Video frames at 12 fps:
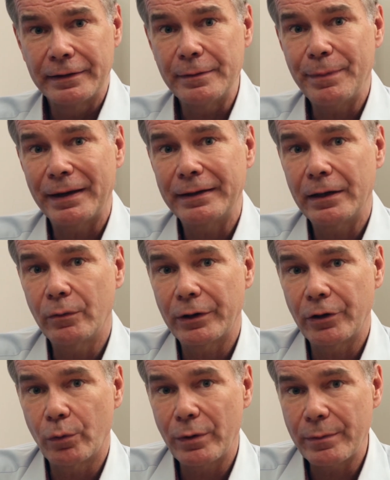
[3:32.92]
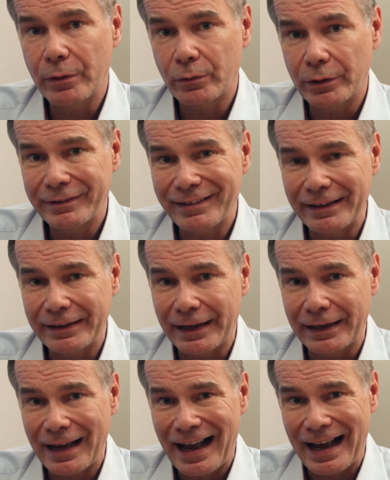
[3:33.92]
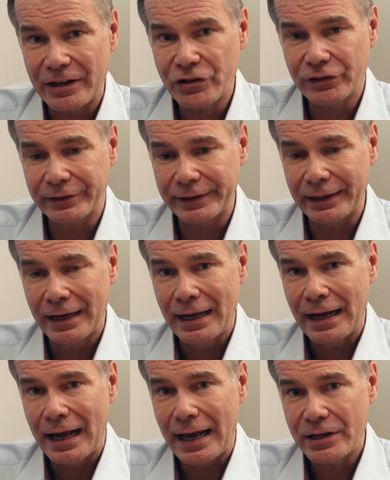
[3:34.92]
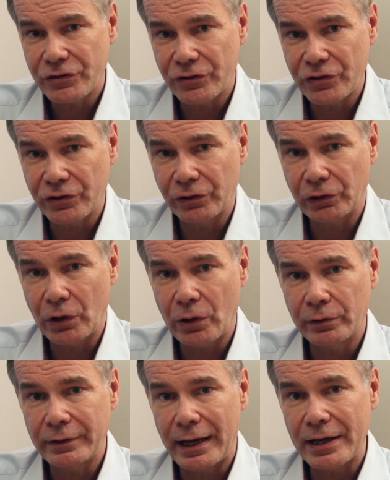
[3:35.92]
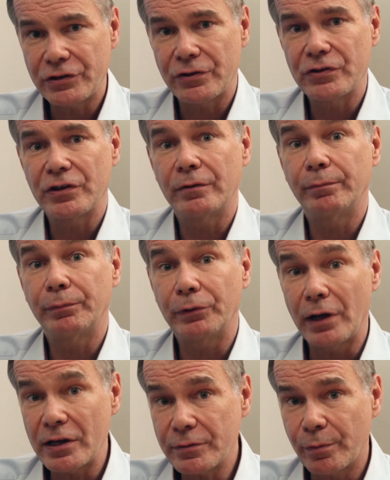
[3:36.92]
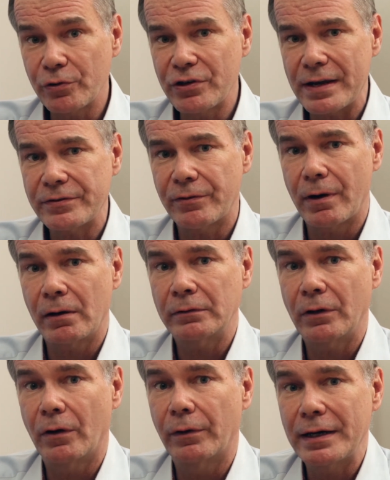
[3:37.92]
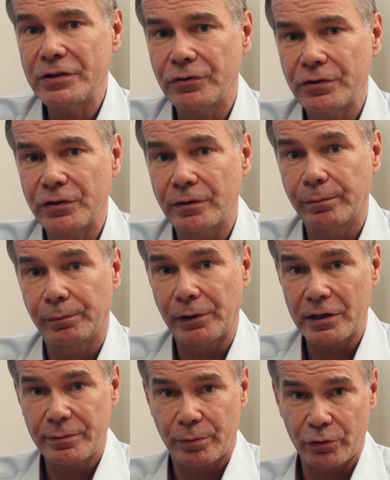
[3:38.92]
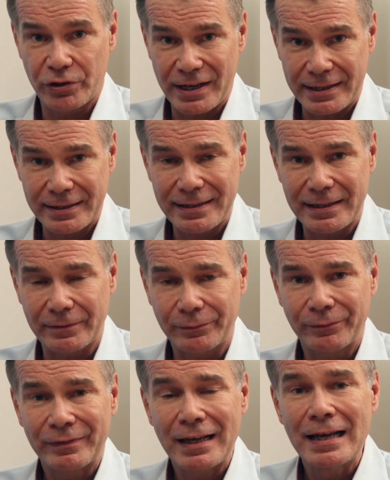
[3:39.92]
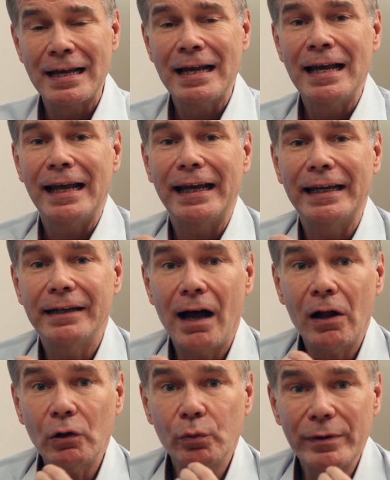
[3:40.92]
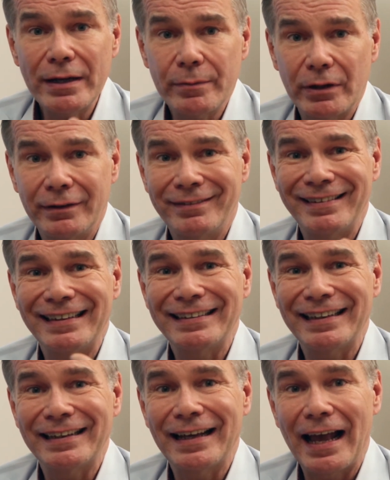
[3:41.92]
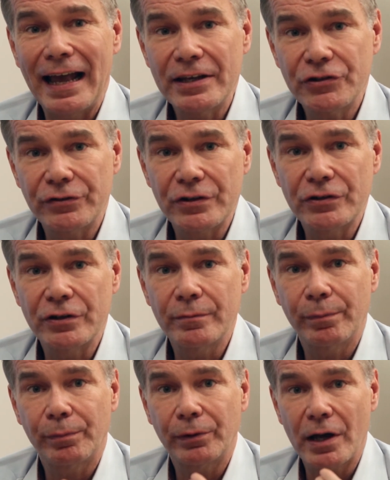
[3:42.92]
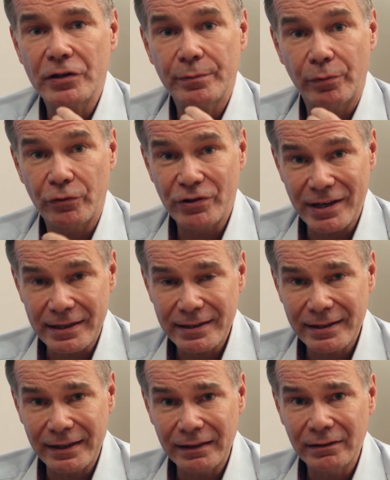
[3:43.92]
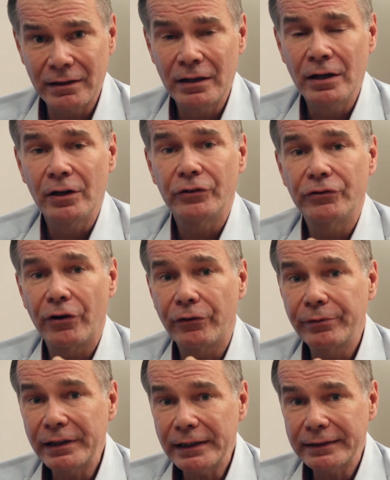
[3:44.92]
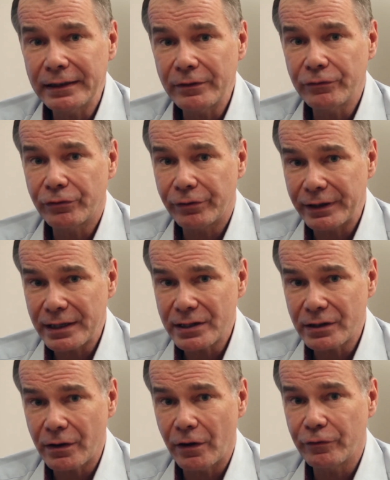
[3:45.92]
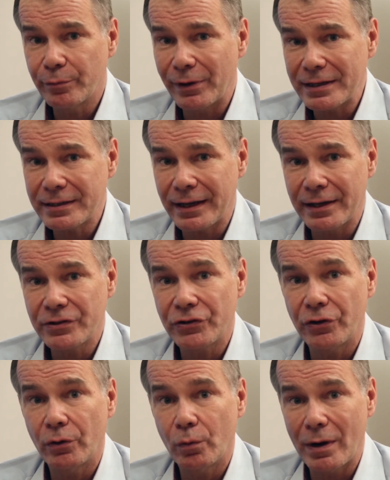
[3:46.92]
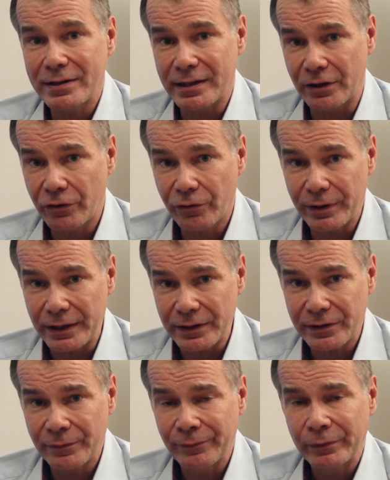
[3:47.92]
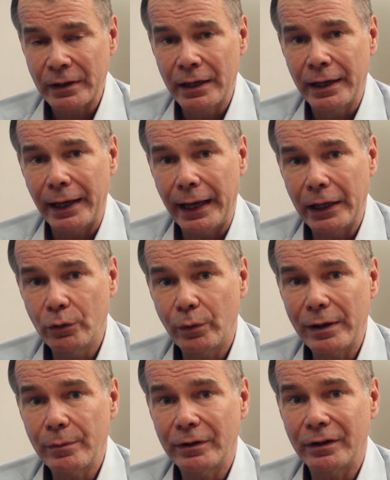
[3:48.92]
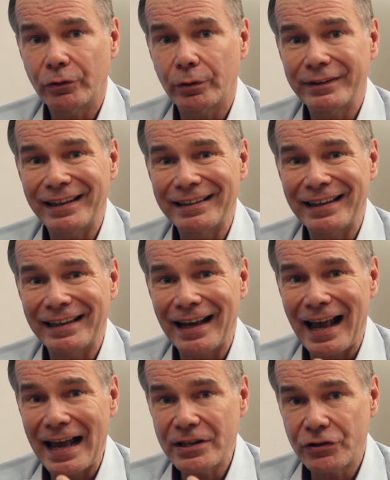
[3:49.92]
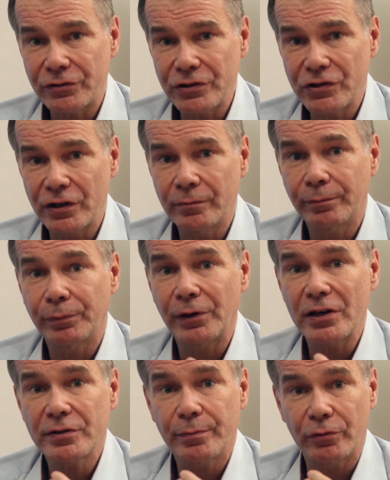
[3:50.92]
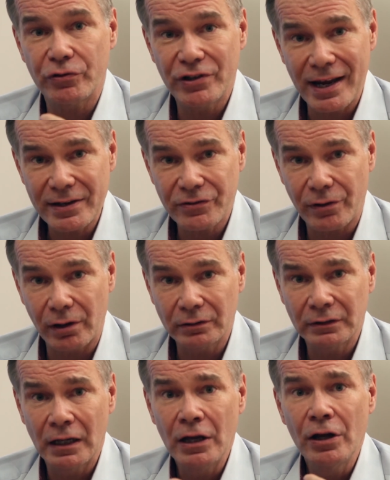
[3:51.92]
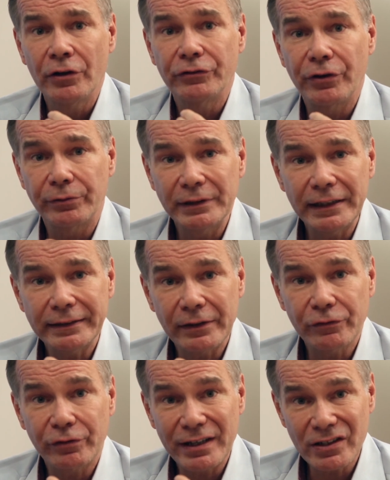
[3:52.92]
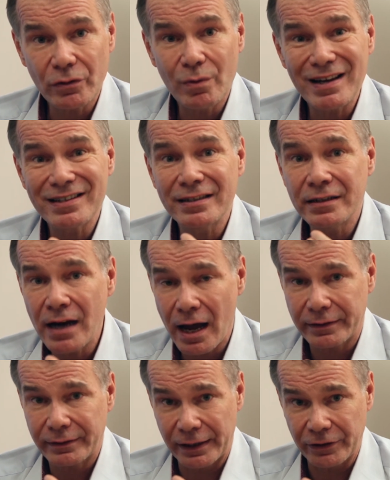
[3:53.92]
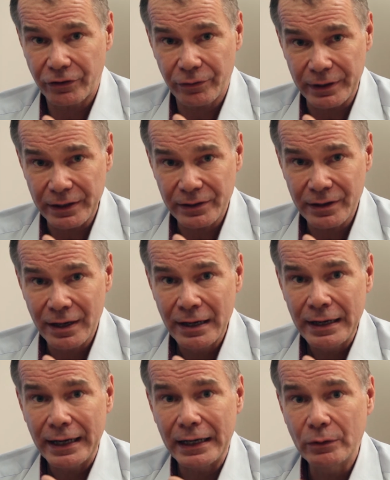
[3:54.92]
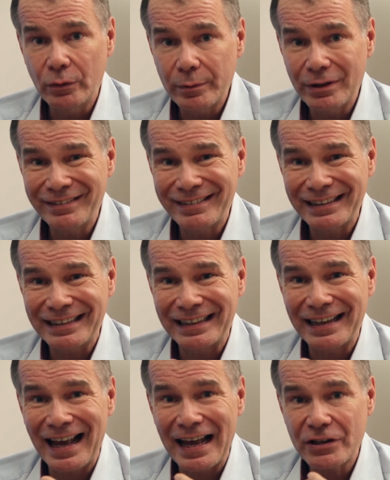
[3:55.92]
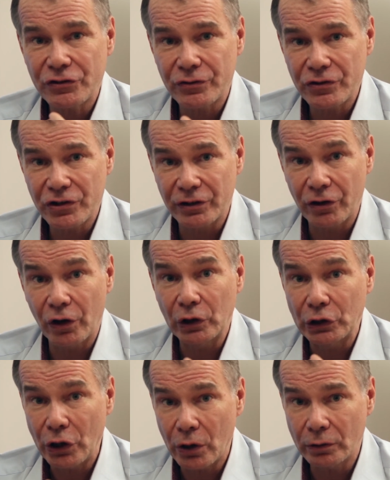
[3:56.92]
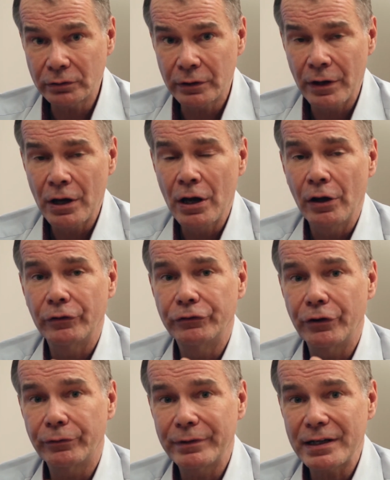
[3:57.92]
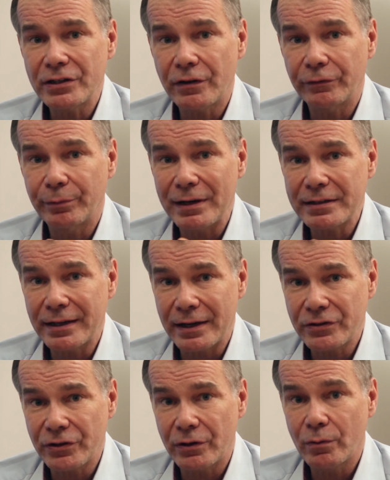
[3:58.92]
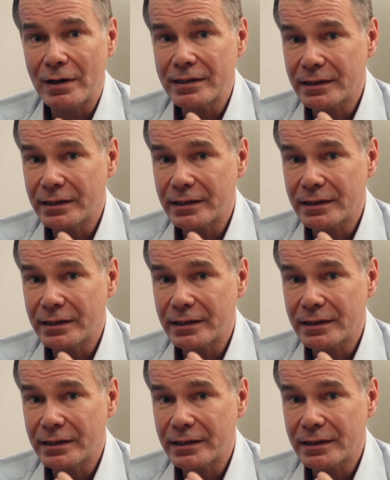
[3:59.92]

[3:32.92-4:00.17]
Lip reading: depending whether women were taking estrogen alone, estrogen plus progesterone, or estrogen plus progestin. In all women taking estrogen plus progestin, the relative risk of breast cancer was increased. In women that were taking estrogen plus progesterone, the relative risk was not increased. In women taking estrogen alone, the risk of breast cancer was